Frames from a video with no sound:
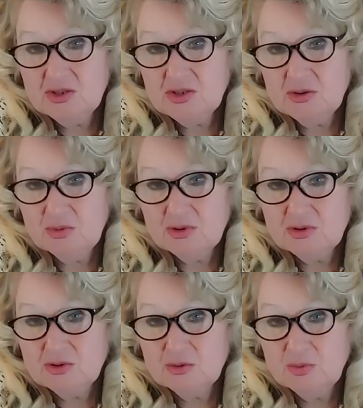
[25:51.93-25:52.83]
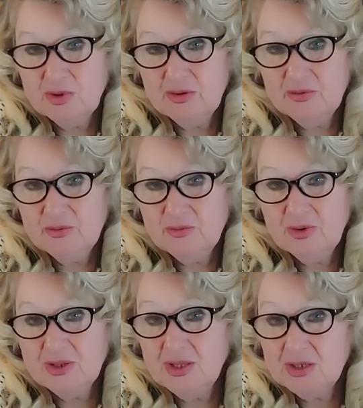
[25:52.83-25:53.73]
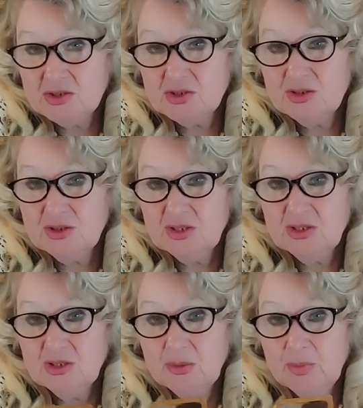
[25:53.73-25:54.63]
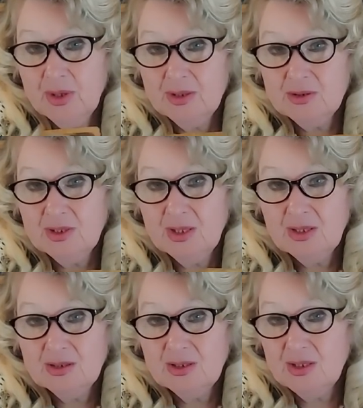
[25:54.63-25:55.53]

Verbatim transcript: She wants to be financially independent,